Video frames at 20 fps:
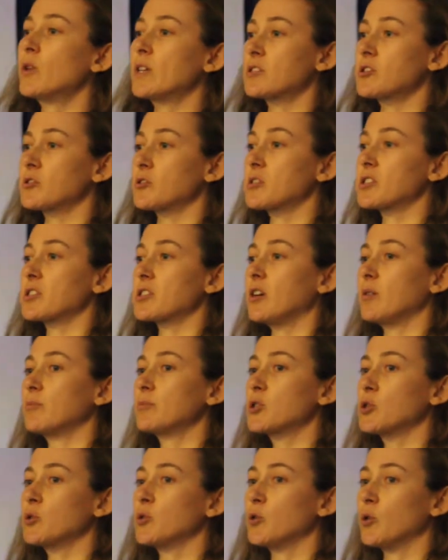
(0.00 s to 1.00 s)

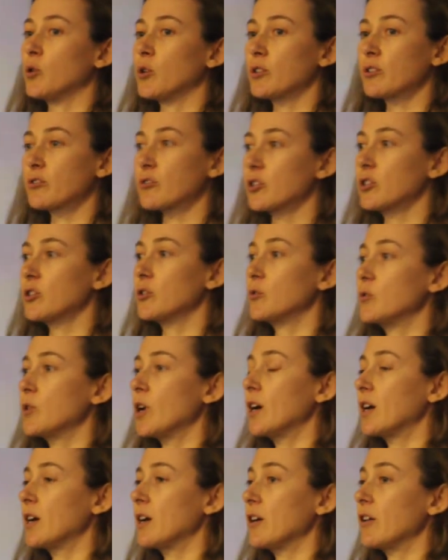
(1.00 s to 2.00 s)
whistle-stop tour through
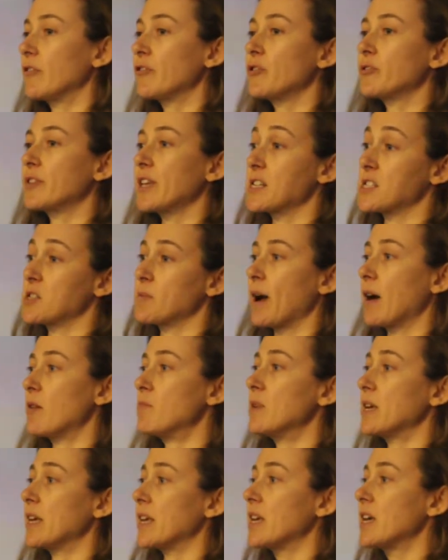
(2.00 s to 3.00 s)
a few things
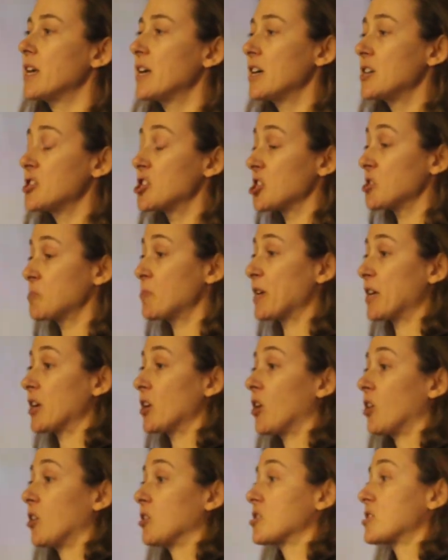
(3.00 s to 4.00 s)
about me, just
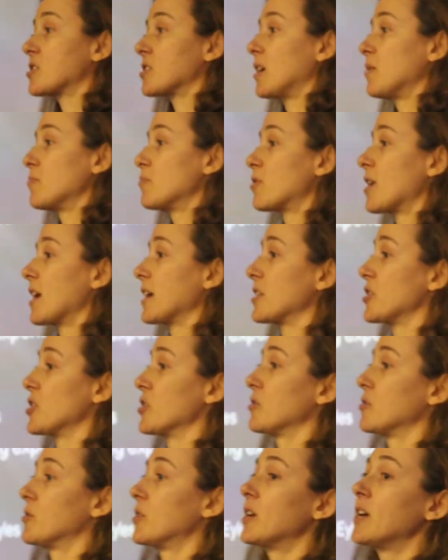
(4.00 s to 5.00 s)
because I'm brand
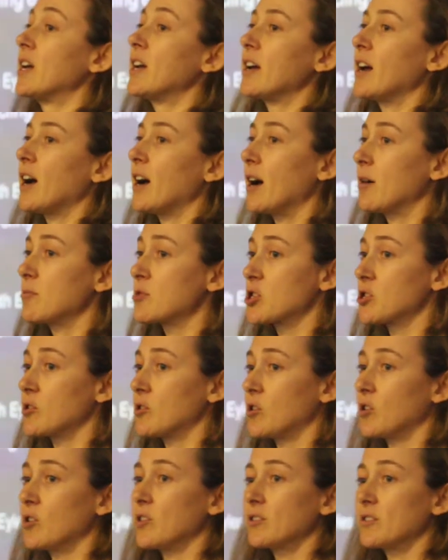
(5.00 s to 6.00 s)
new. I'm
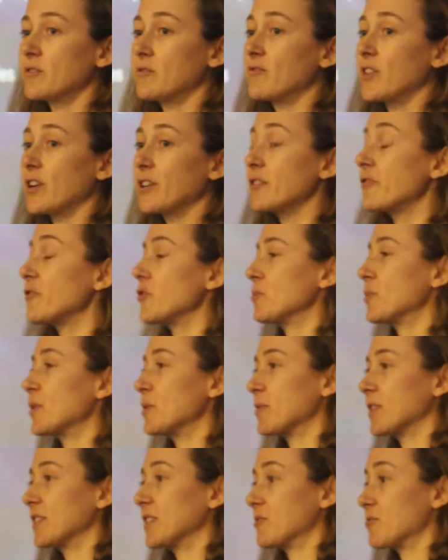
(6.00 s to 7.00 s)
sure very few
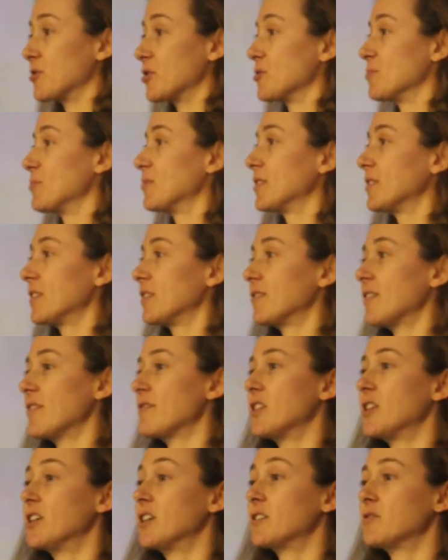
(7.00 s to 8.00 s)
people in the room have
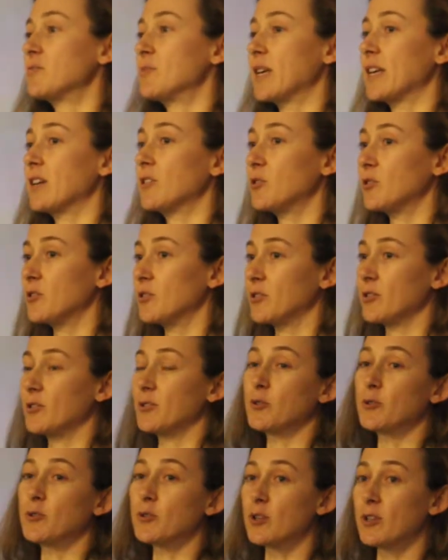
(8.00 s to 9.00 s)
ever heard of me or
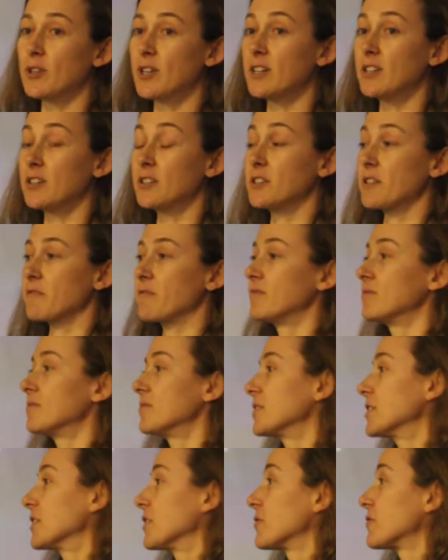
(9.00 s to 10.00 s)
heard of
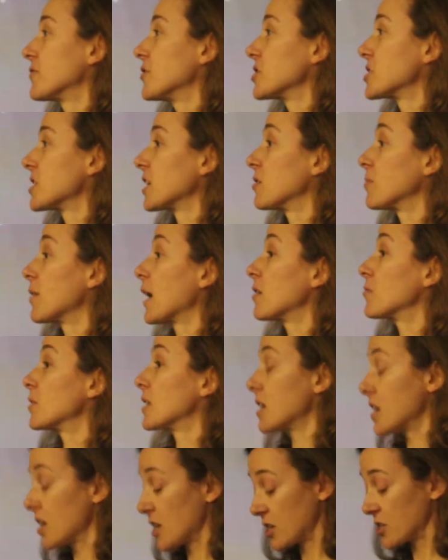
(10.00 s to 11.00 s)
the first thing about
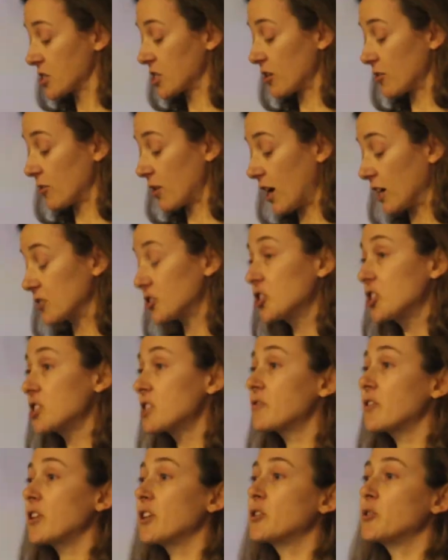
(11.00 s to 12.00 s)
me. So I'll
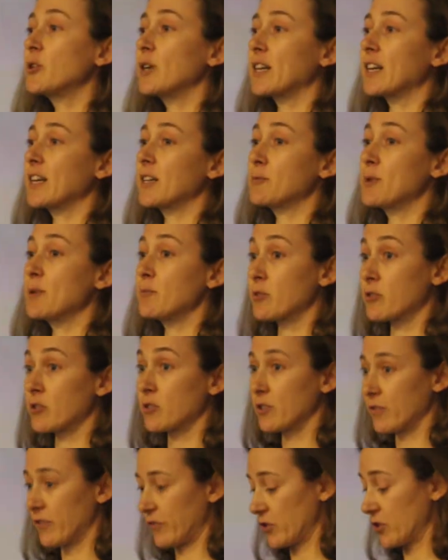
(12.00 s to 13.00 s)
just very quickly whip
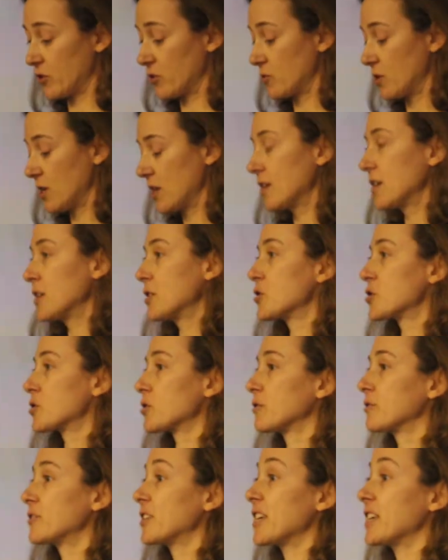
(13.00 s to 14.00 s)
through a few
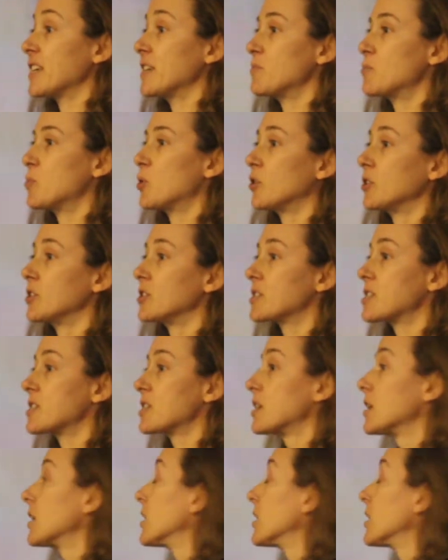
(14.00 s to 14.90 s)
sort of key points,